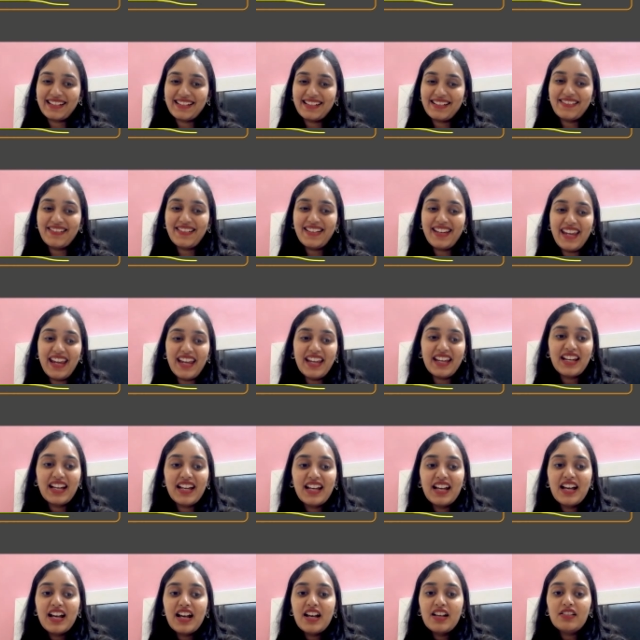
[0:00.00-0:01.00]
okay?
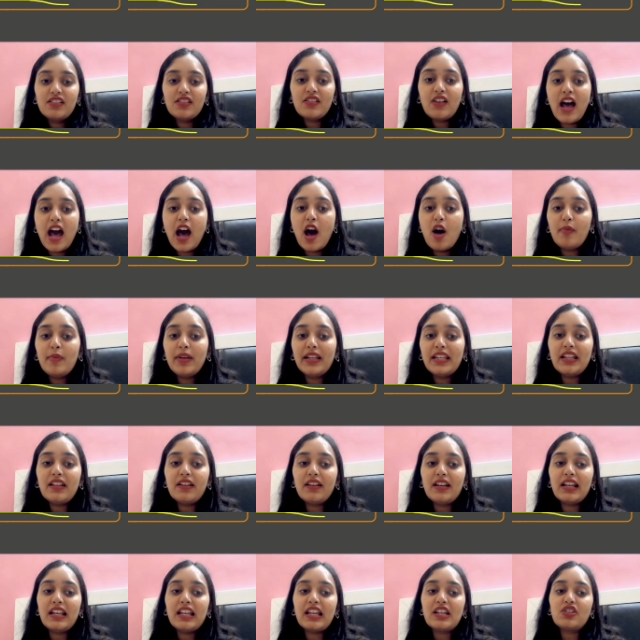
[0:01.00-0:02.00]
So, how many
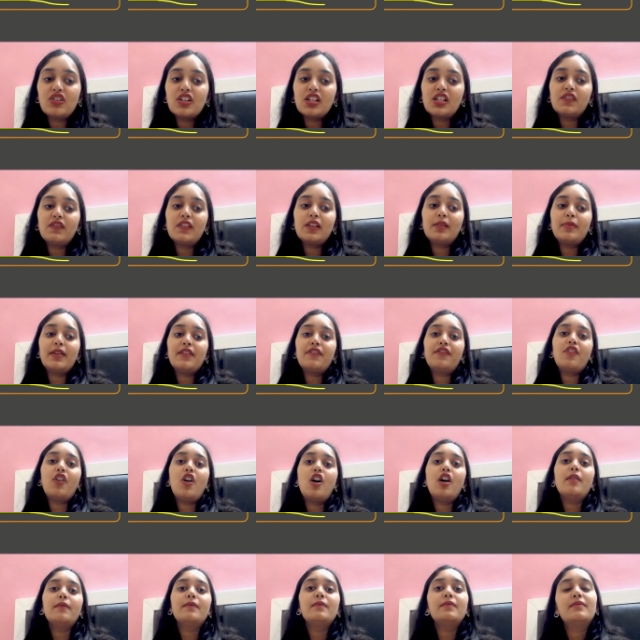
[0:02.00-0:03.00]
relations will be
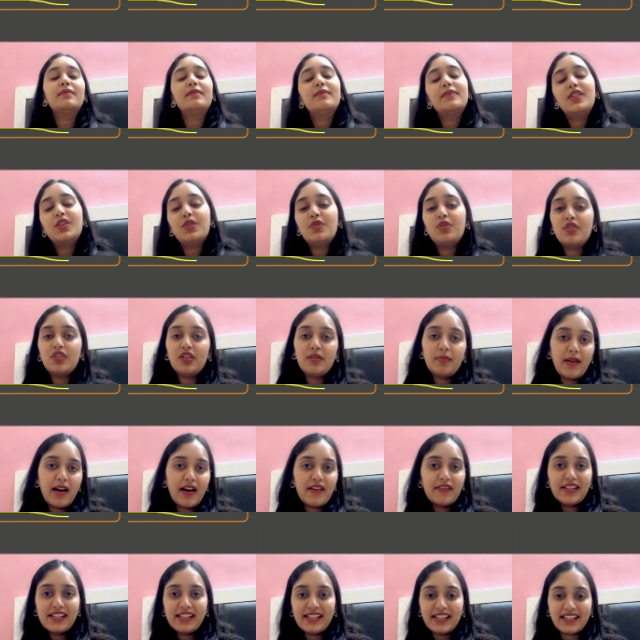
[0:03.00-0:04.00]
formed? 2 to the
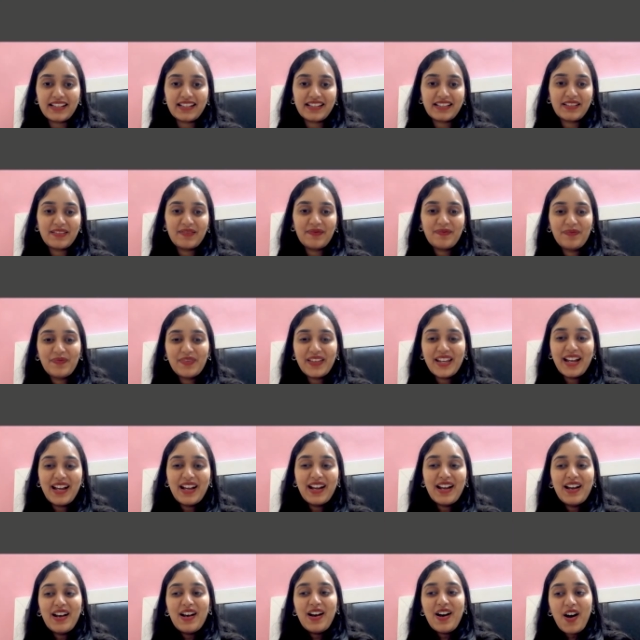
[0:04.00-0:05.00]
power 6.
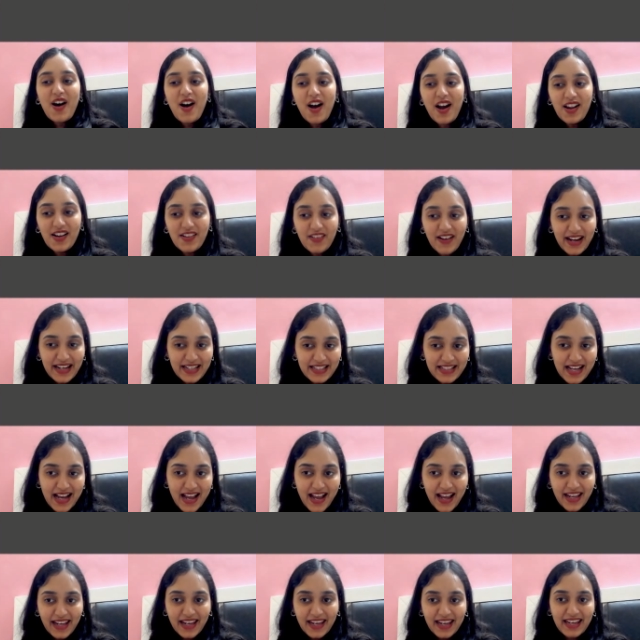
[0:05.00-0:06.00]
Alright
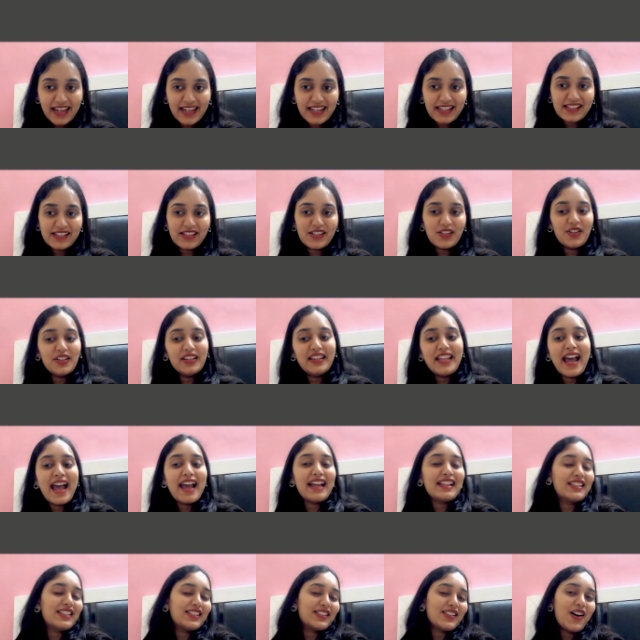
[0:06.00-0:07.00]
guys, so
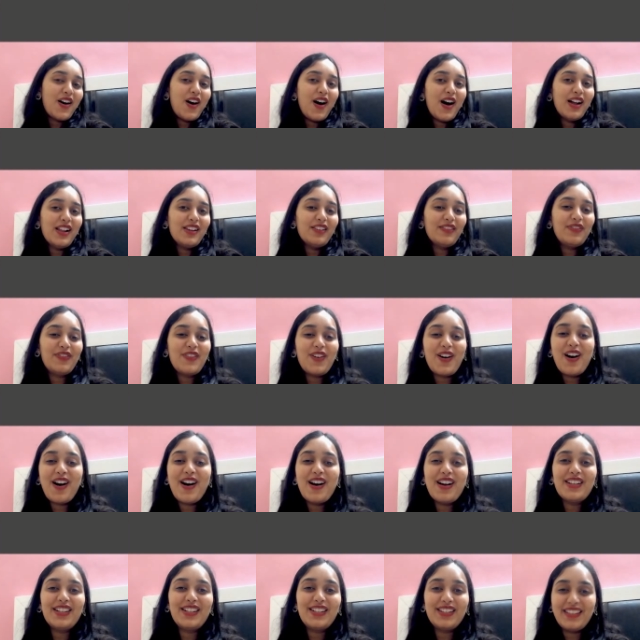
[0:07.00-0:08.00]
that's all
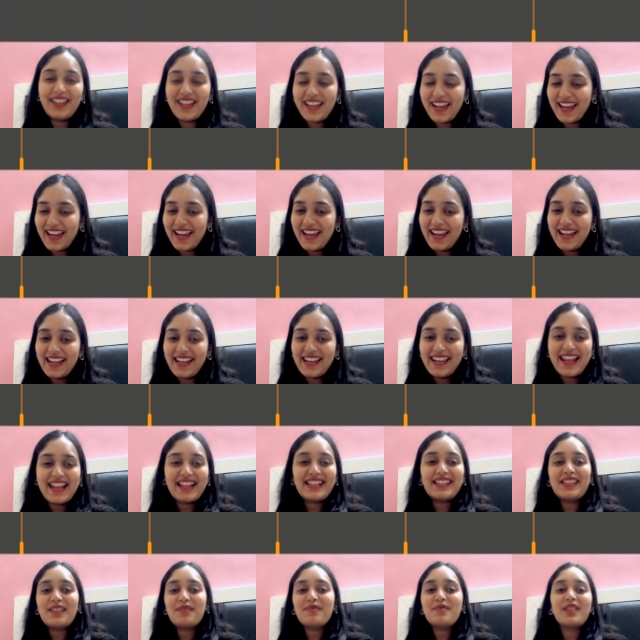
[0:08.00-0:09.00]
for today.
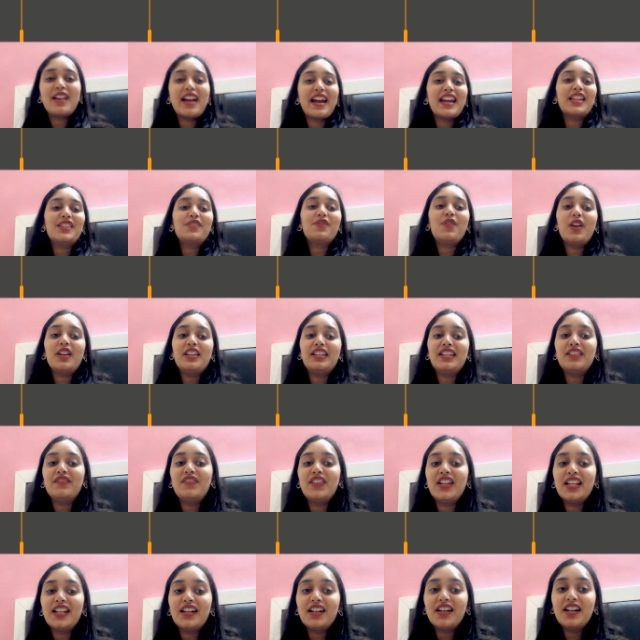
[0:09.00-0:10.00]
Let's summarize what did we
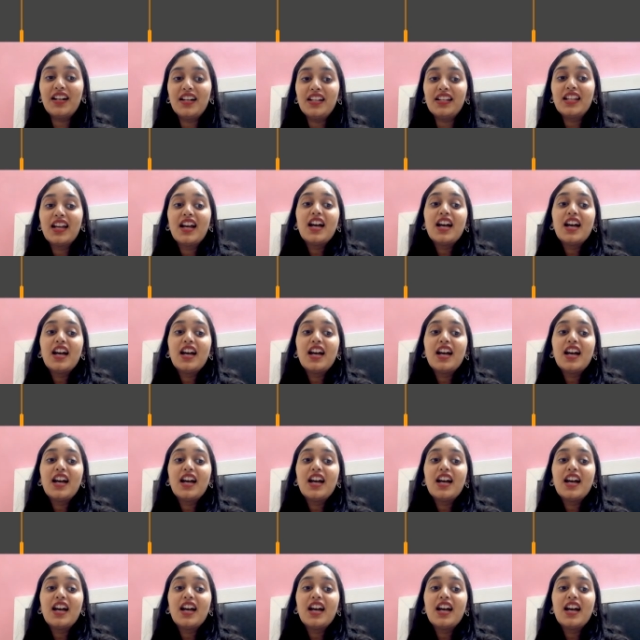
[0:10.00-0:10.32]
learn.